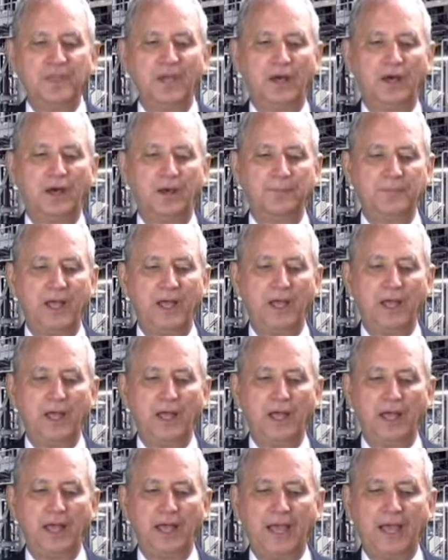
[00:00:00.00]

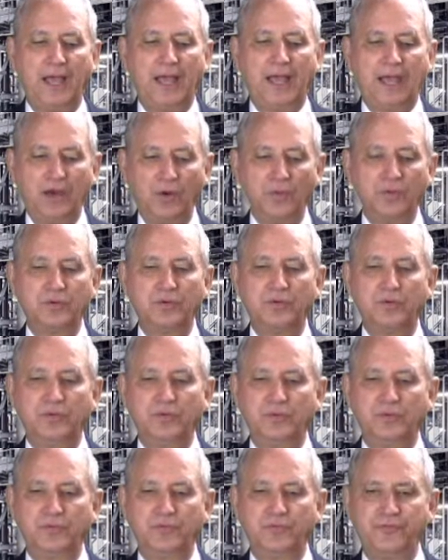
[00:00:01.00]
Our
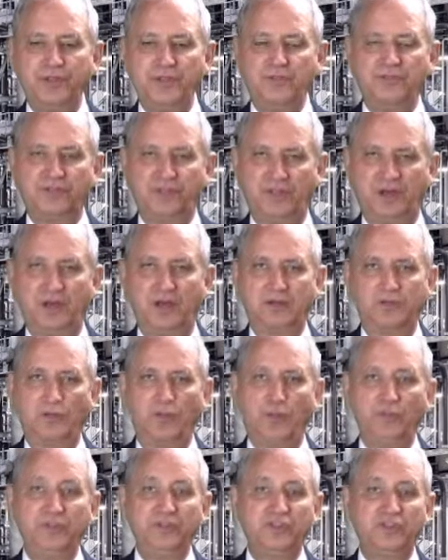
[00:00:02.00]
feedstock,
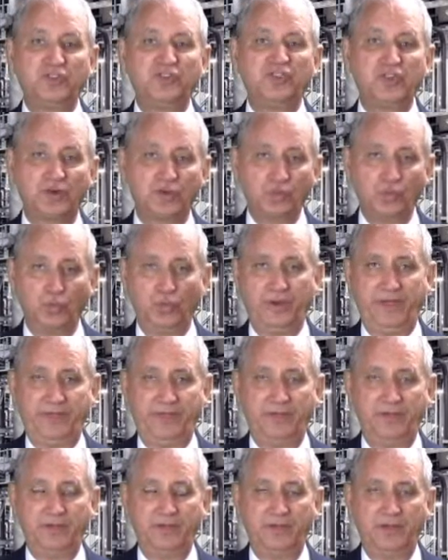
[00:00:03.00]
what we start
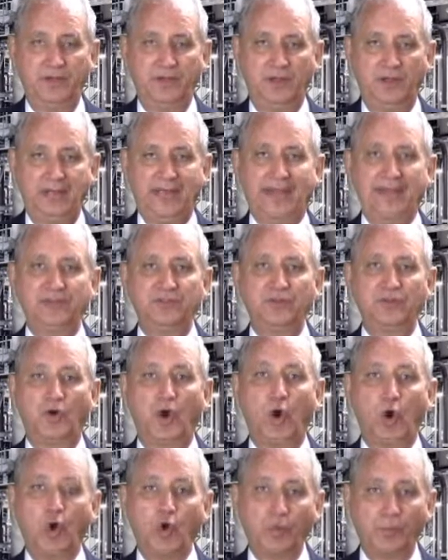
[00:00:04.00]
with, has
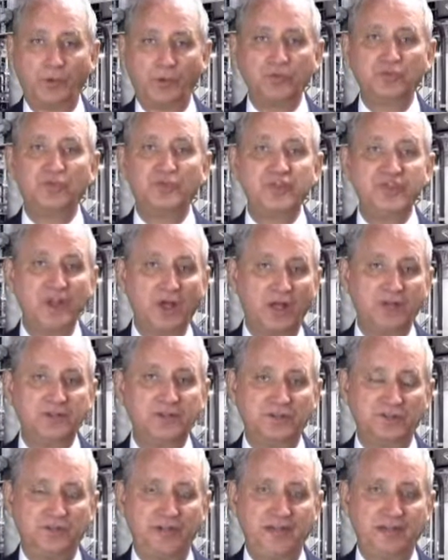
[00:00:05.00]
almost
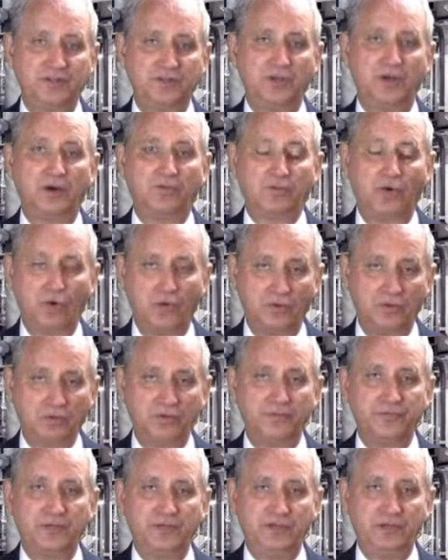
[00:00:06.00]
non-detect of all
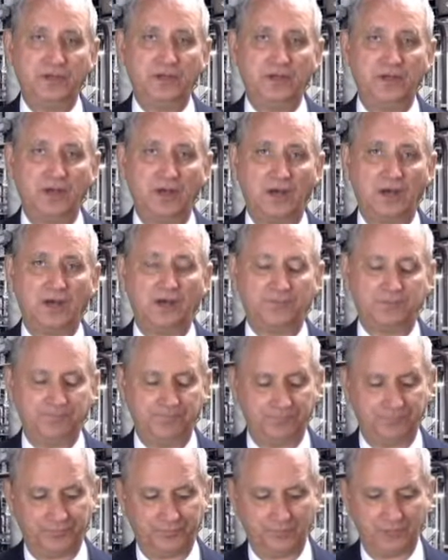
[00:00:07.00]
of the
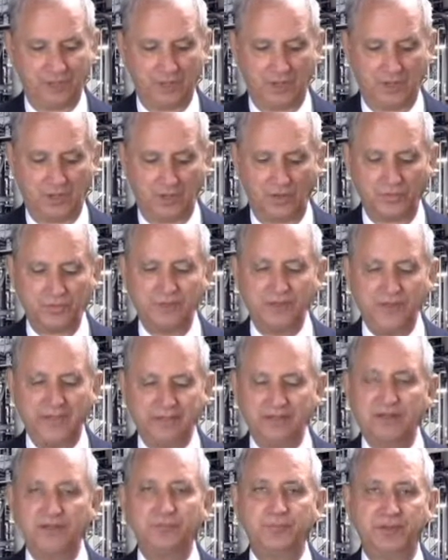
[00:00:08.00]
all the
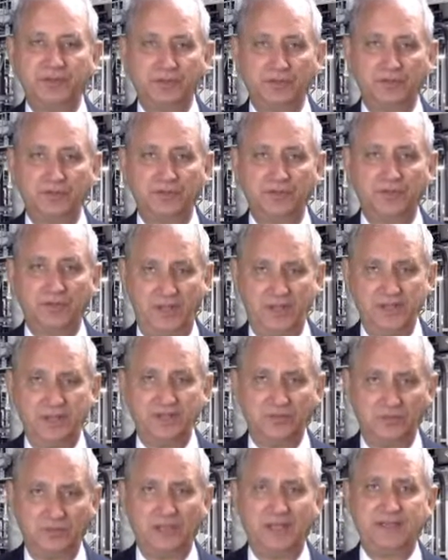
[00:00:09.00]
negative metals and
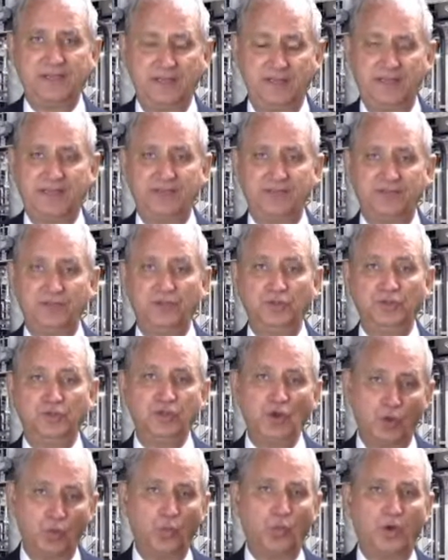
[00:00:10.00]
things like that you
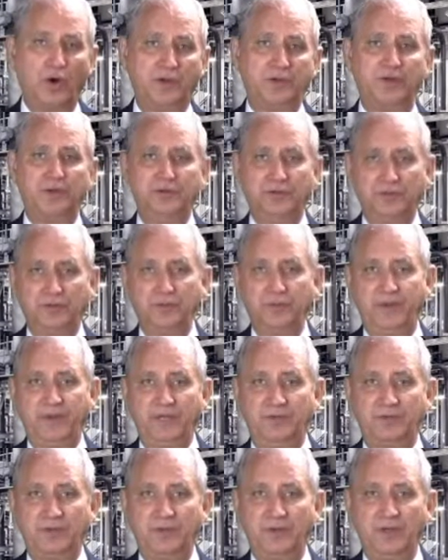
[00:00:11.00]
don't want in your
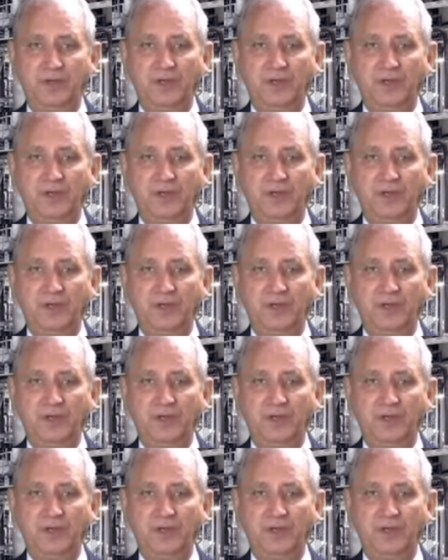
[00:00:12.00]
humates.